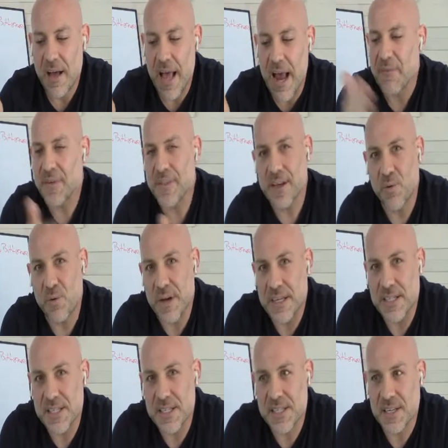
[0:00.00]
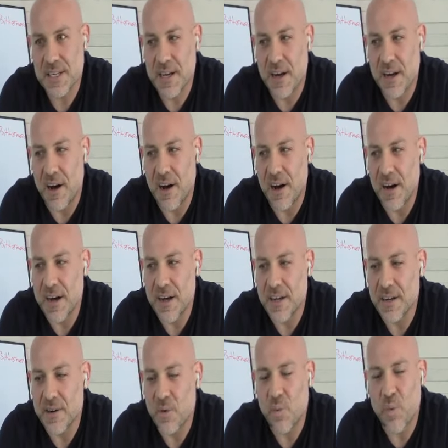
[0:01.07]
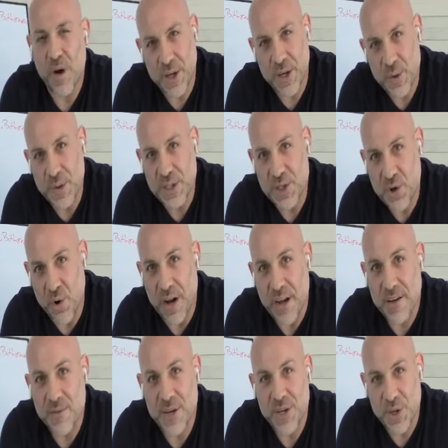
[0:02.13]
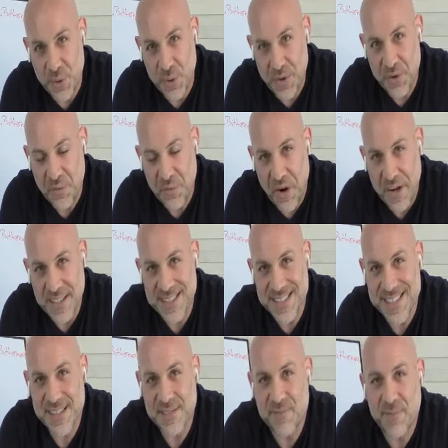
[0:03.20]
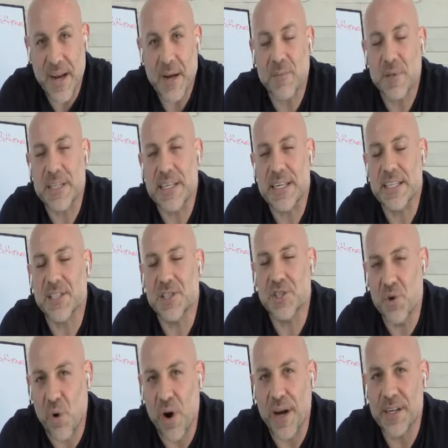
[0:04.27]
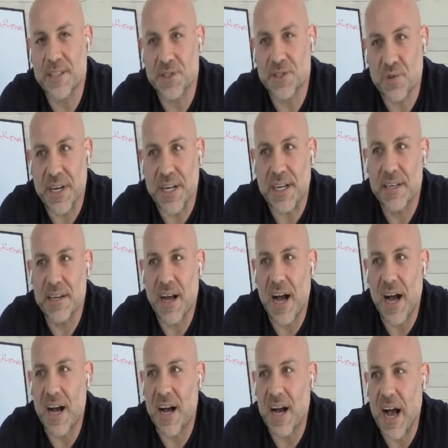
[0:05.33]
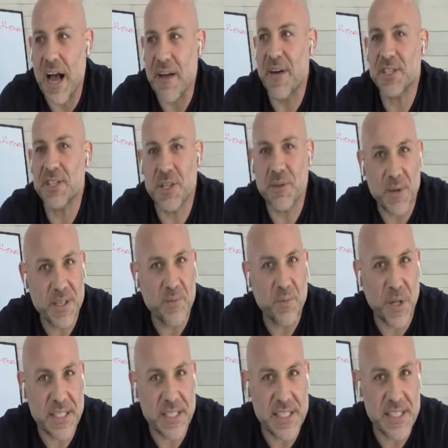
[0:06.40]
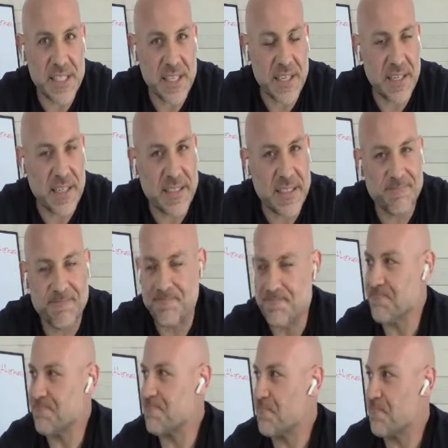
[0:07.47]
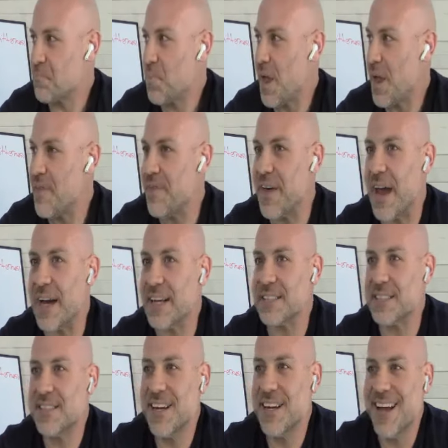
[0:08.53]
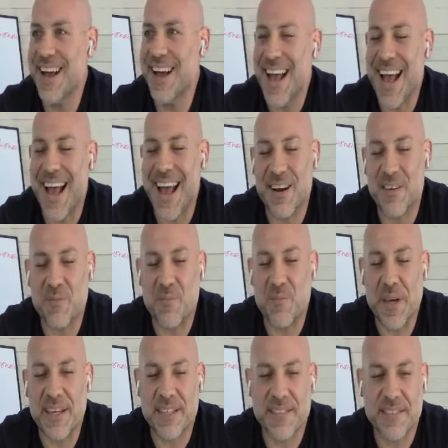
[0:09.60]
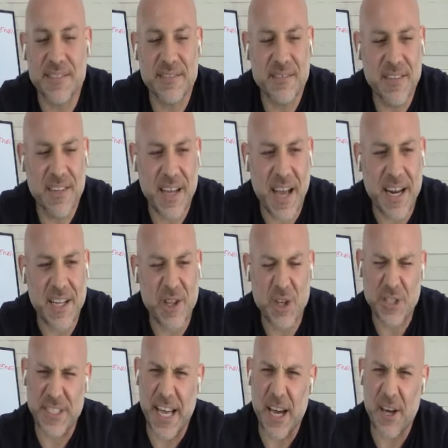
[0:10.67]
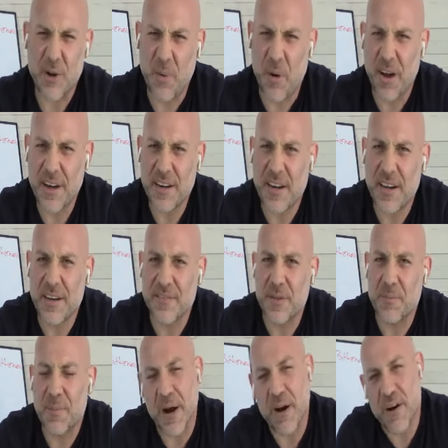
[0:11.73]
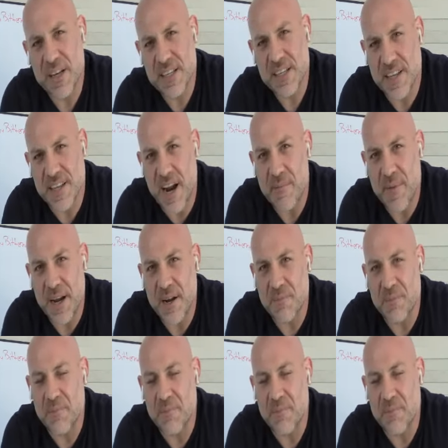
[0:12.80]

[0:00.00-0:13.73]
Everything is on what you enjoy, what you and your friends, family enjoy to drink. I've actually been to places that have been kind of looked down upon of the pairings that I made